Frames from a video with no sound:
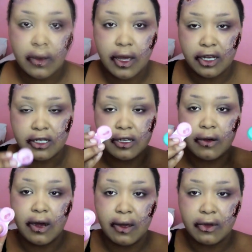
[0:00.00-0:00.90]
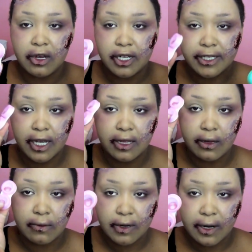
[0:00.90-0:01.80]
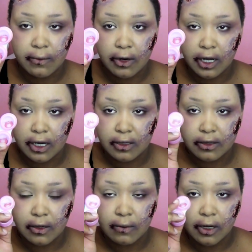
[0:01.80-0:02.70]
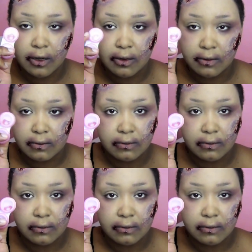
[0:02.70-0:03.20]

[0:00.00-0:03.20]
Okay, so I'm gonna take the red one, so one